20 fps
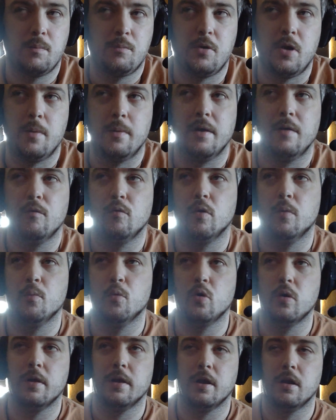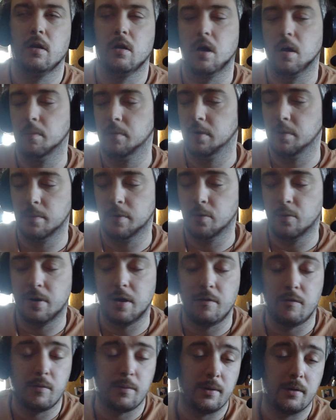Probably have one more that'll come to me,
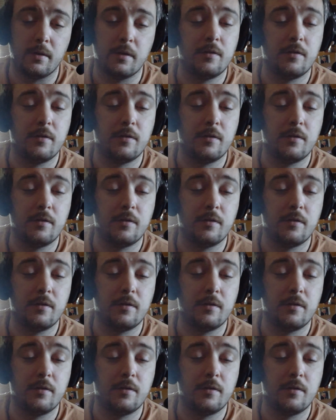whatever, but